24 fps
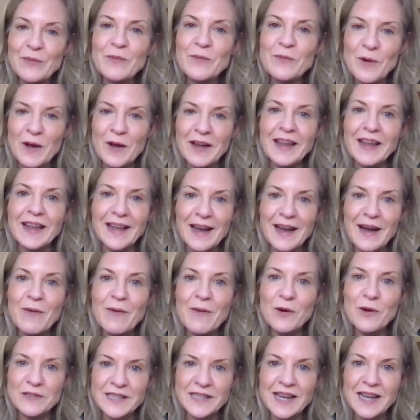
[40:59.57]
working
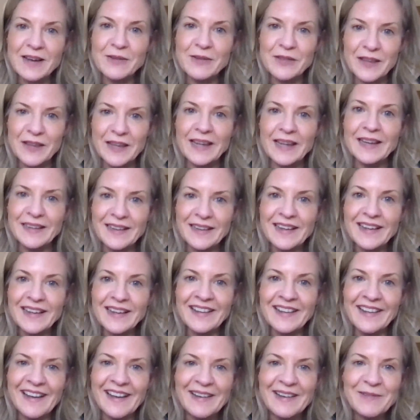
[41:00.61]
out what's healthy
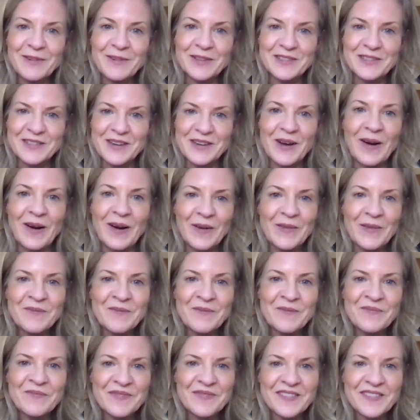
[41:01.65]
and what's not.